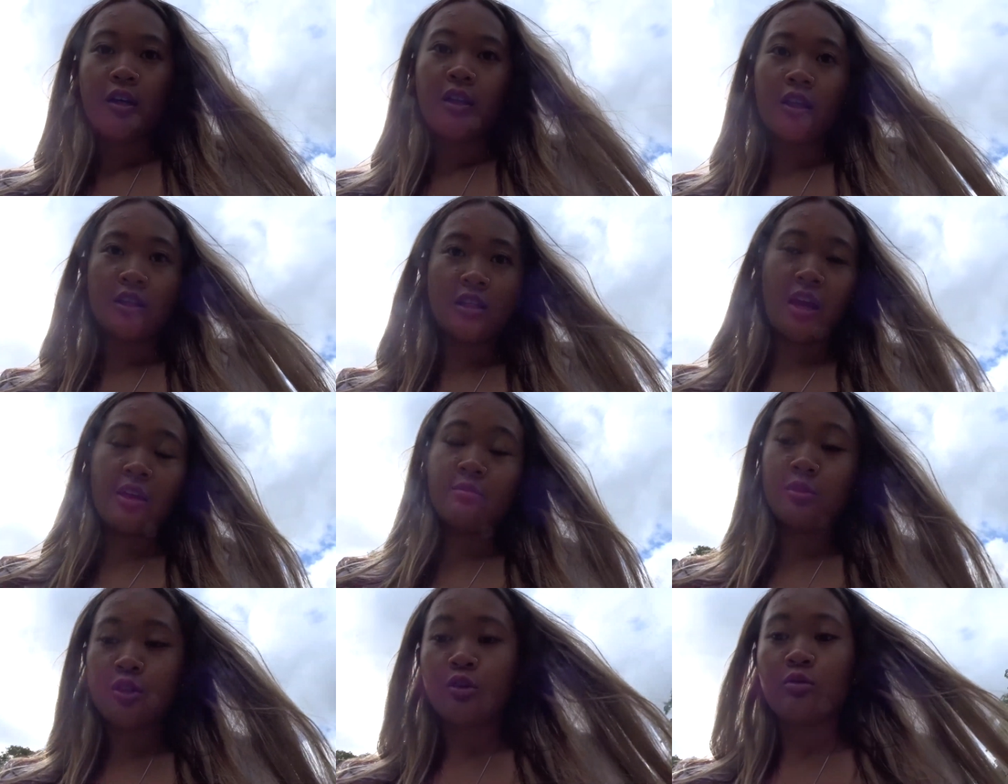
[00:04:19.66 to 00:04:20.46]
the
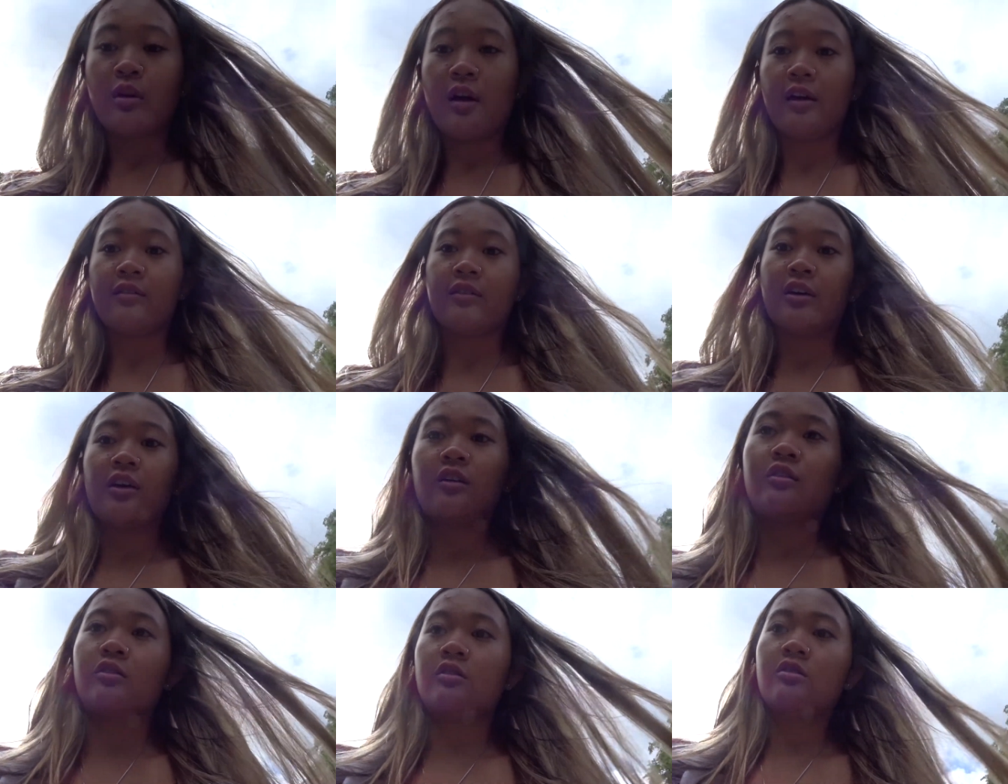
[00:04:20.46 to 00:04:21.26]
time is arriving
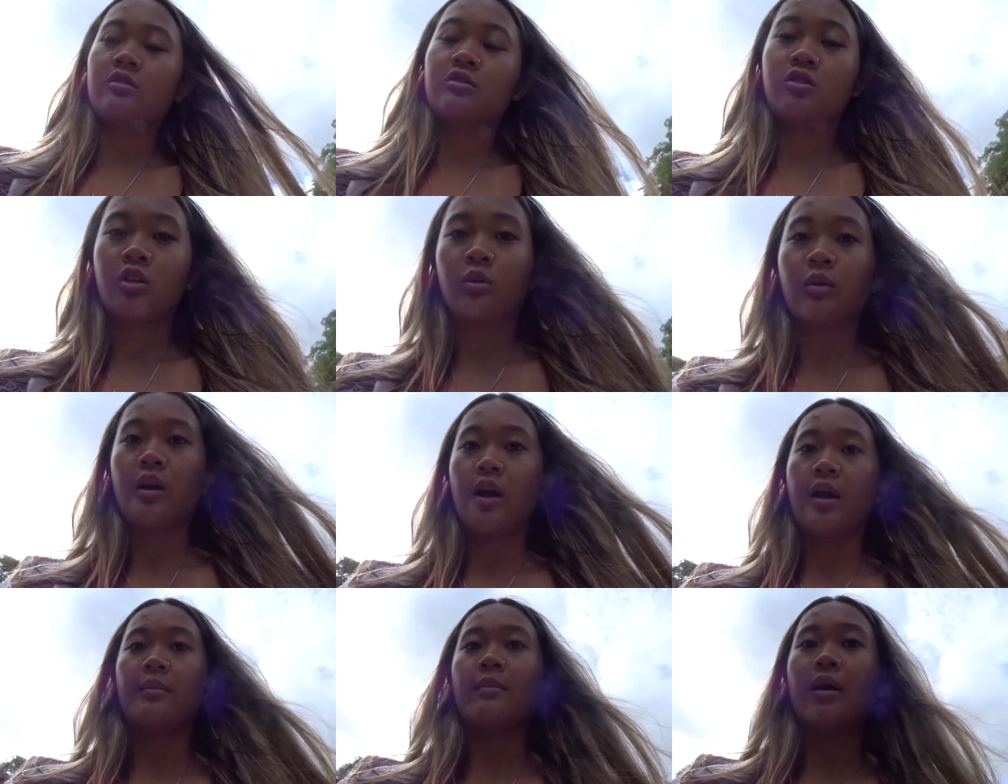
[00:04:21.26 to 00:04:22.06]
to
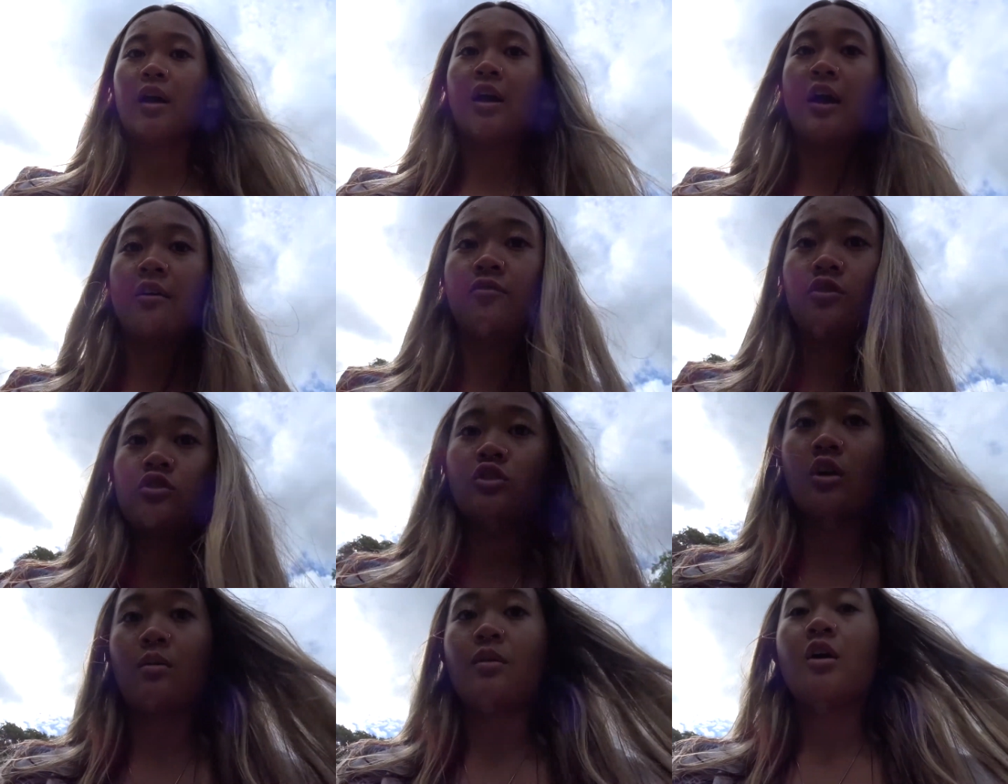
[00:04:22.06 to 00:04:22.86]
where I might have to
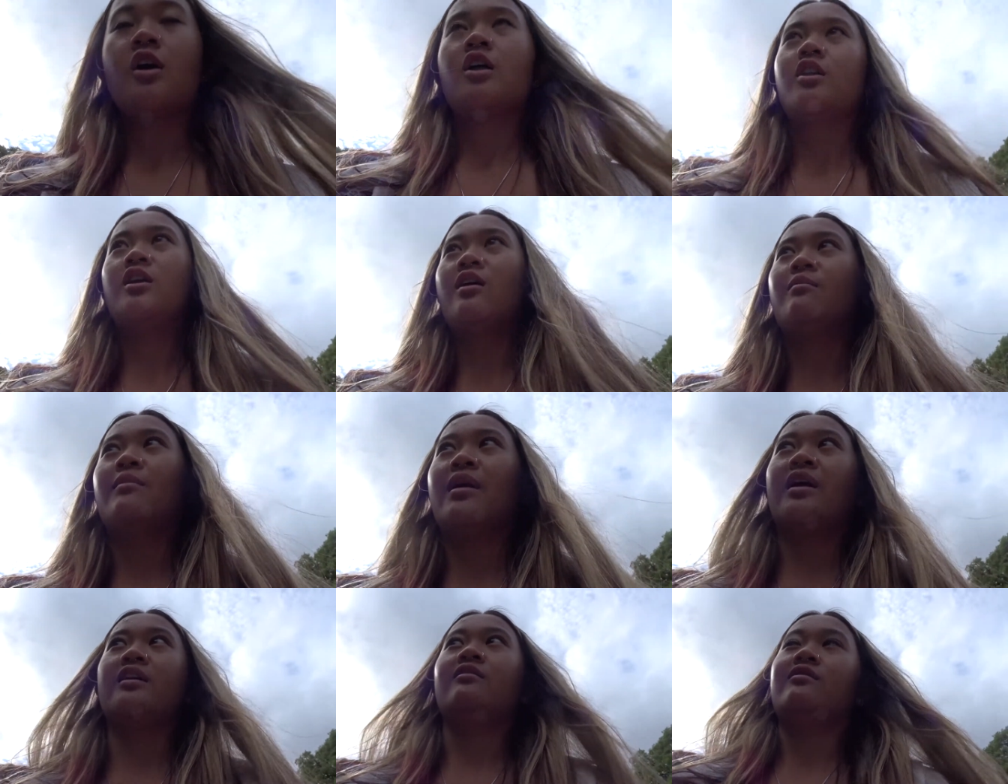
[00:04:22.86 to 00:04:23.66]
drop, not
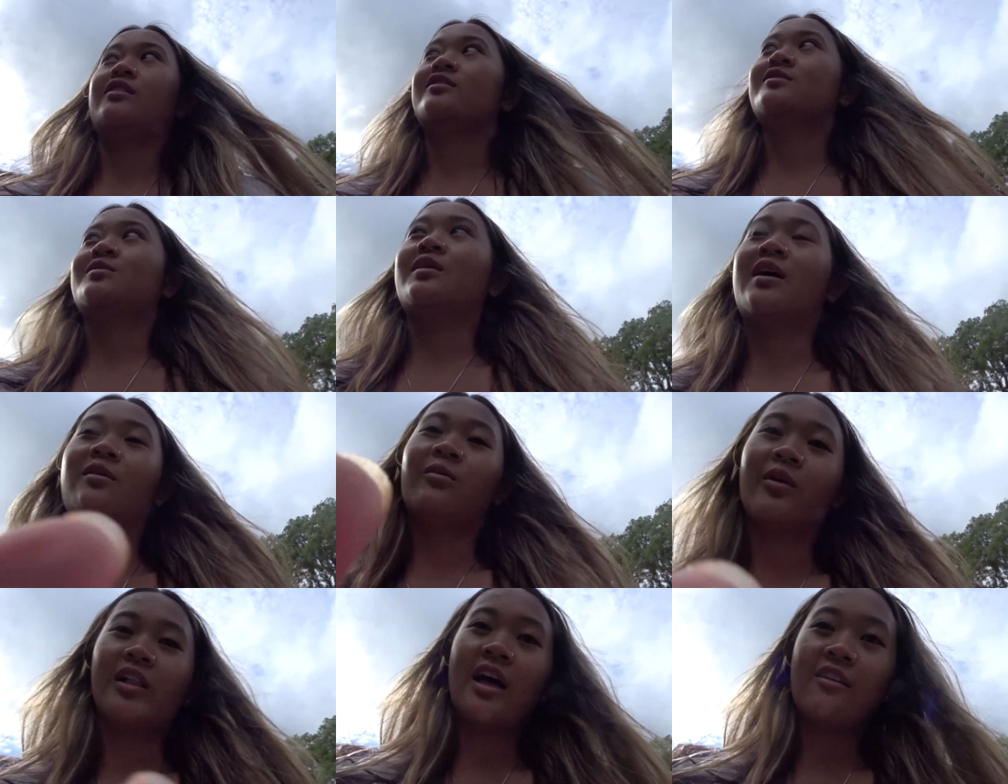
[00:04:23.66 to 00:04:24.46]
might, to where
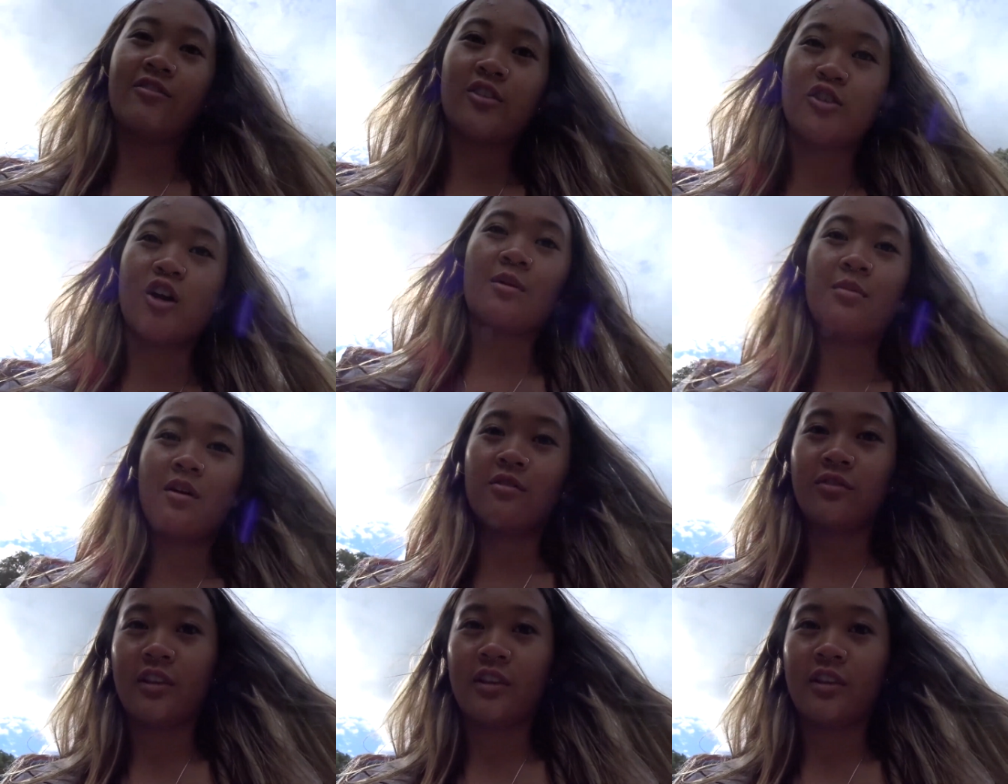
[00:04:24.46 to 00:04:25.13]
I will have to drop off